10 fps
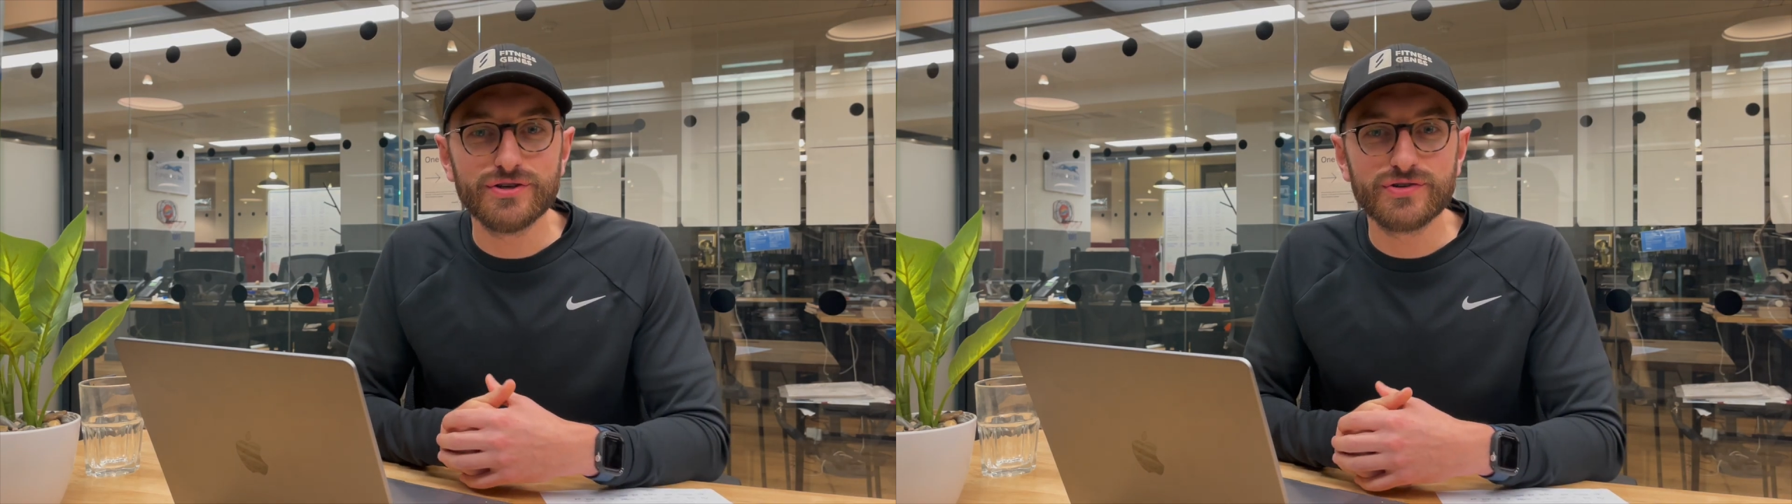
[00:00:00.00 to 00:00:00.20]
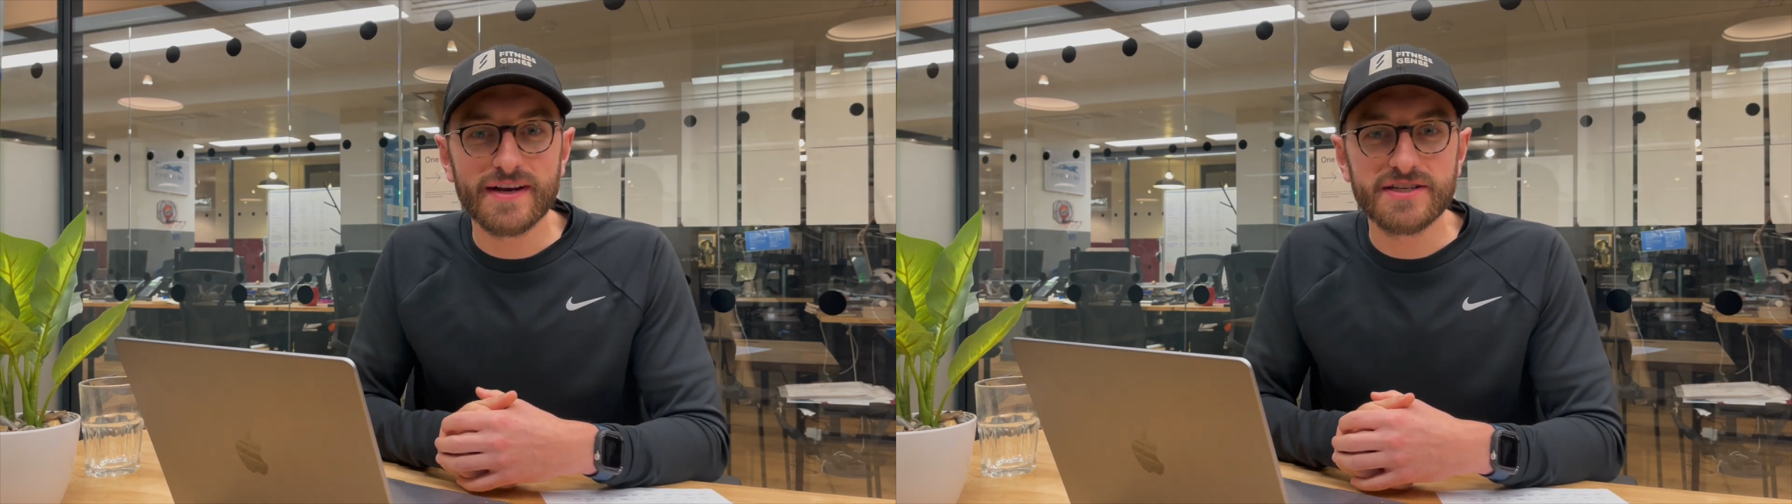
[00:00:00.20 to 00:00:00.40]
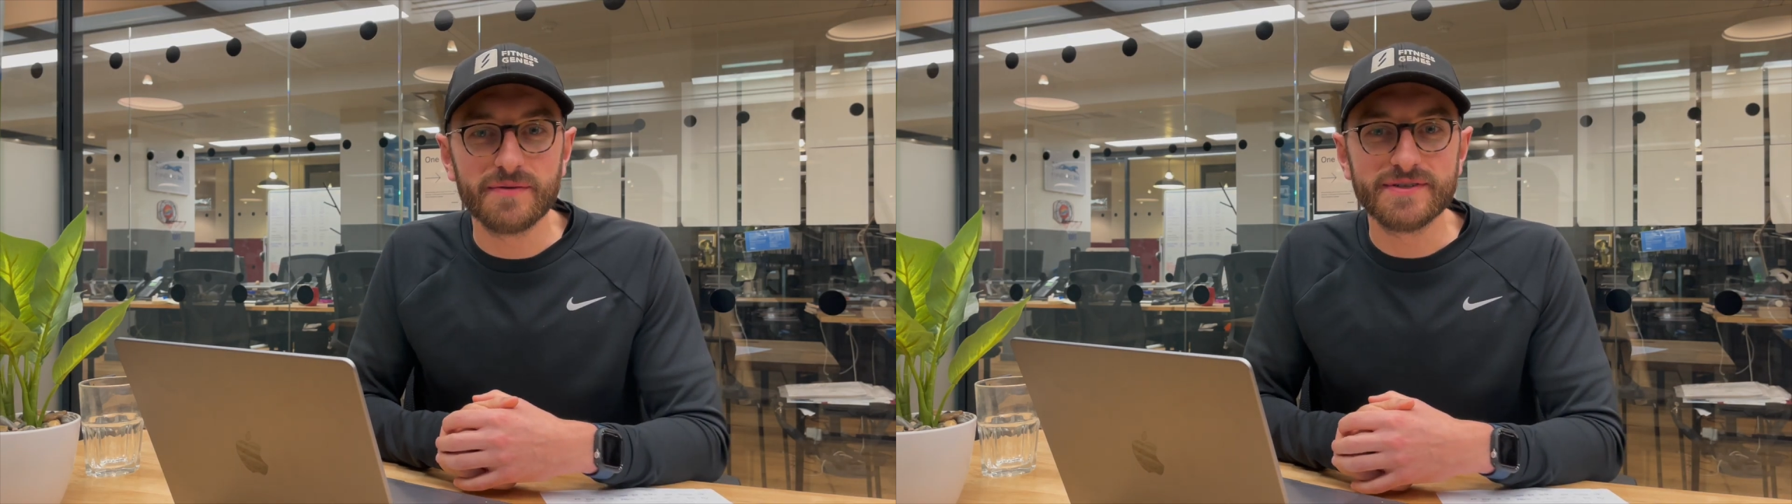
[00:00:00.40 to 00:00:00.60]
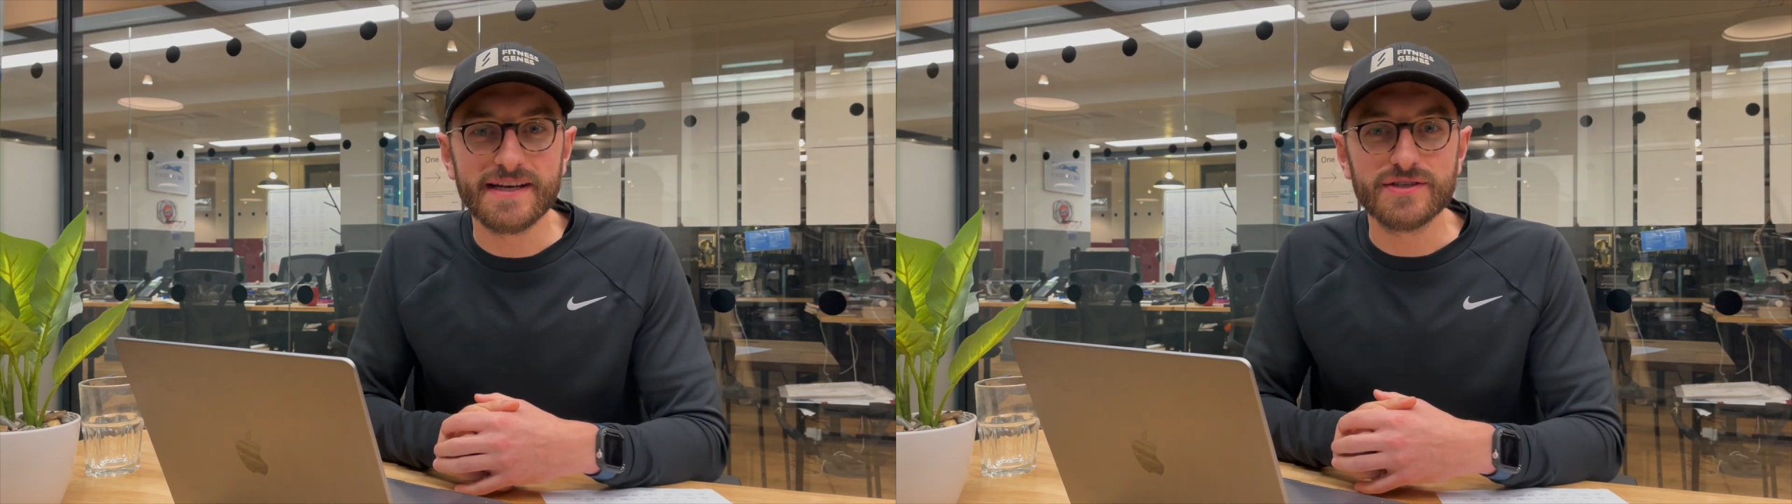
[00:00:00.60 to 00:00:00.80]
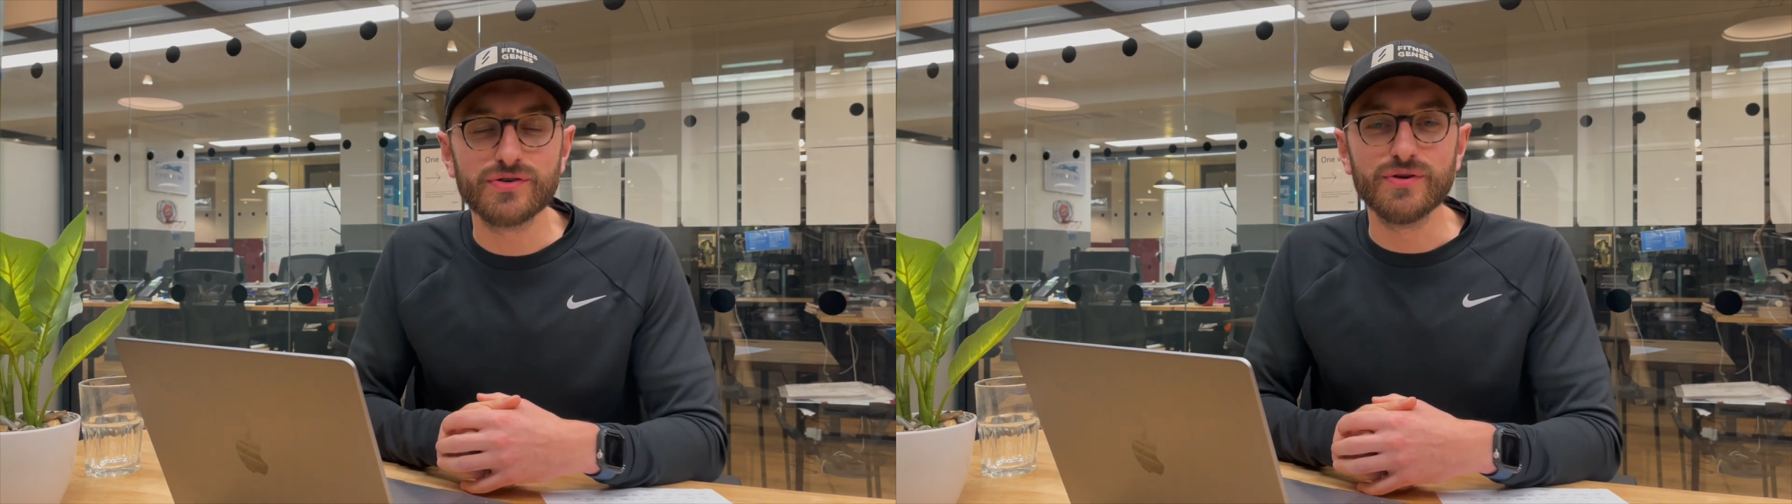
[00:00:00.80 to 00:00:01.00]
trait
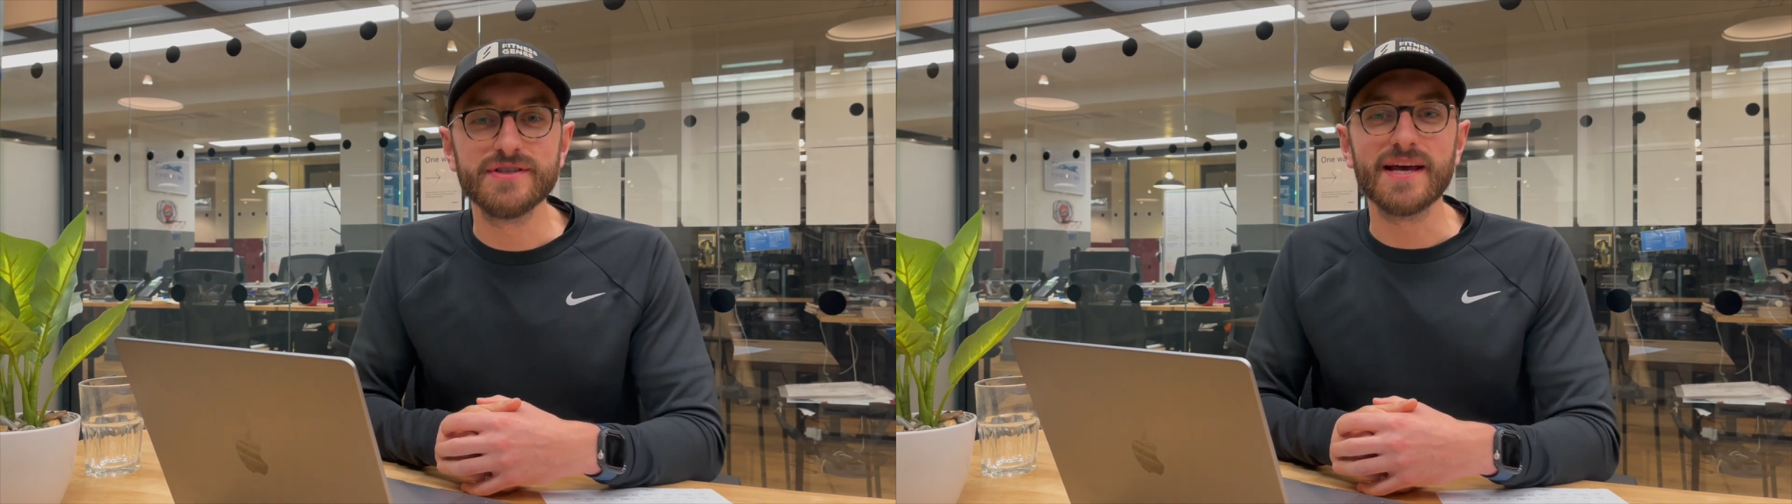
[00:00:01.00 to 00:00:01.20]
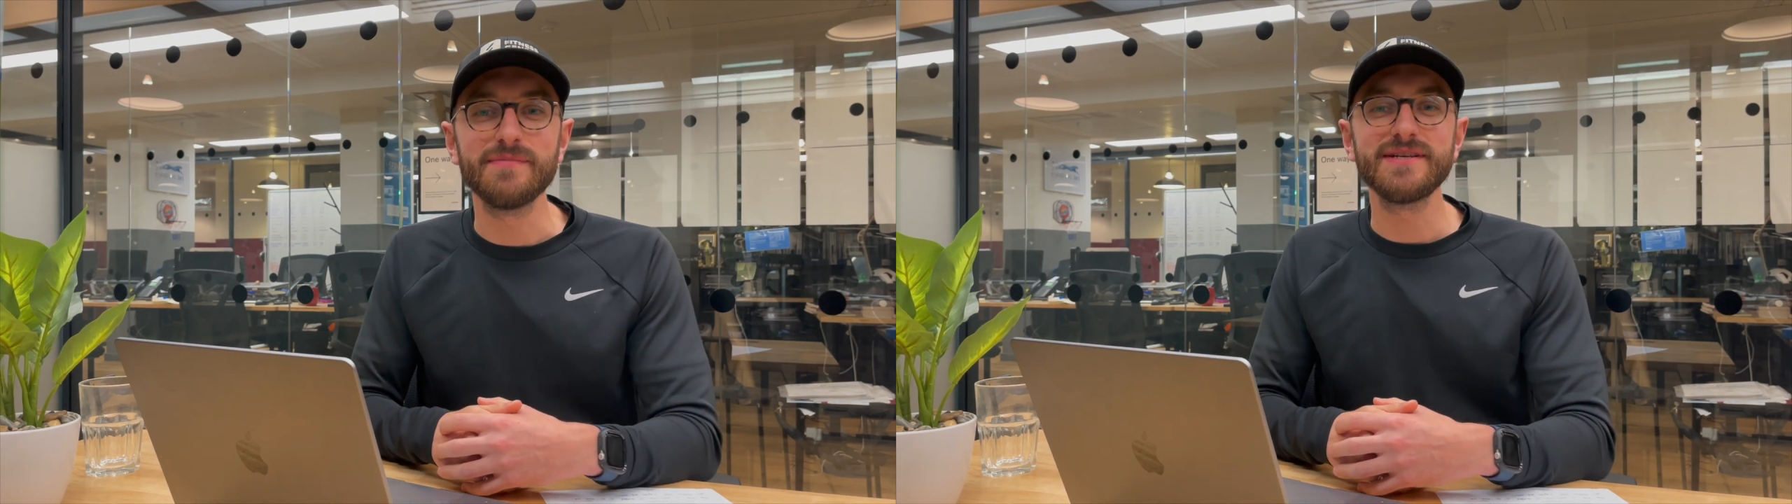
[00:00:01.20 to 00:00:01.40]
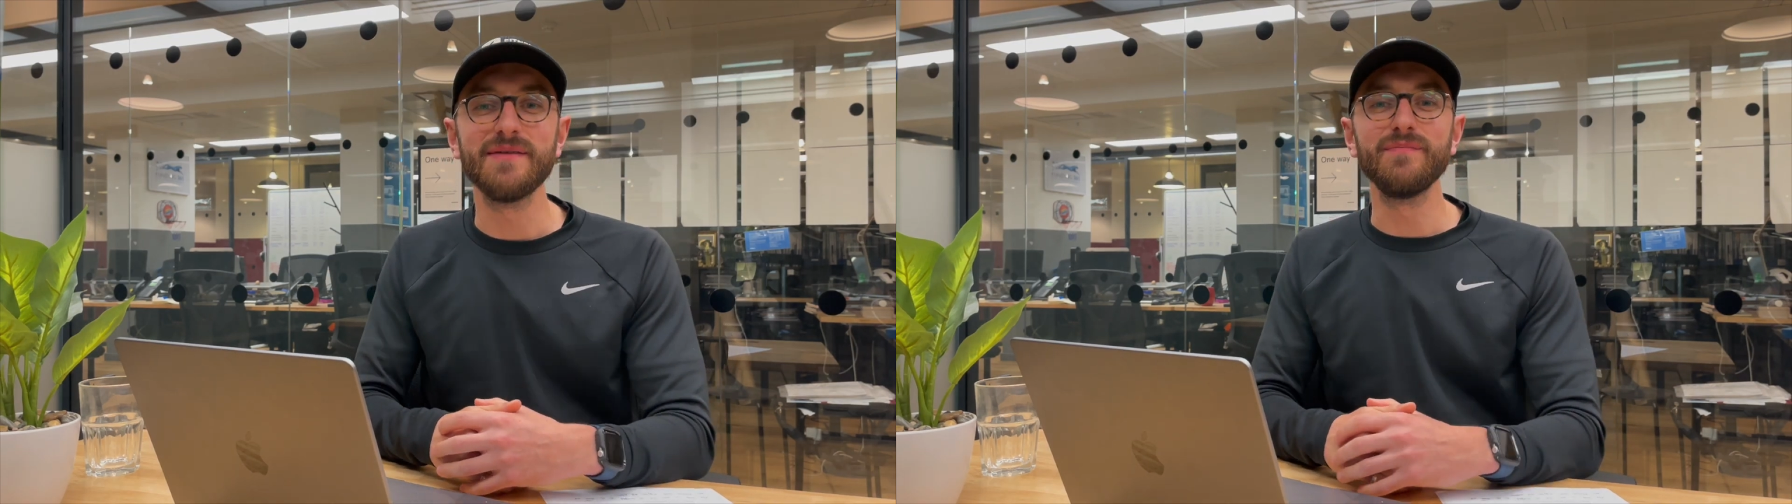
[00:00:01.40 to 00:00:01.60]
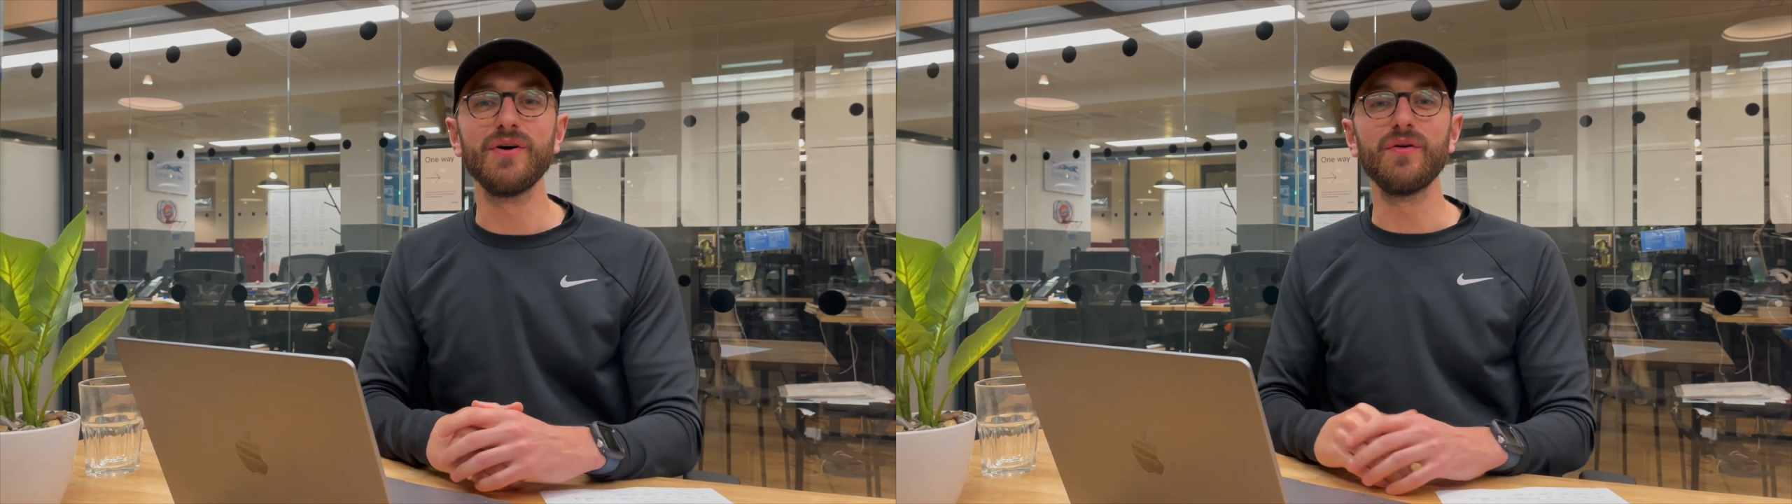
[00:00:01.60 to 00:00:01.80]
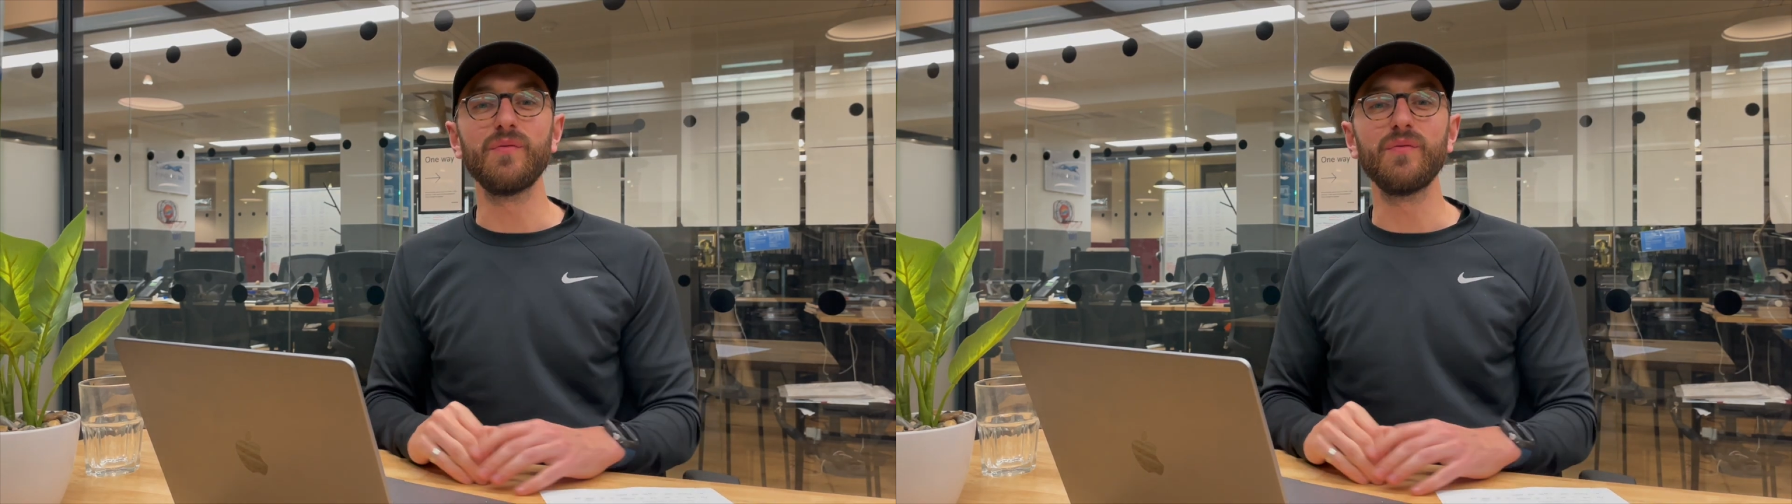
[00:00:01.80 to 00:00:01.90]
updates through September,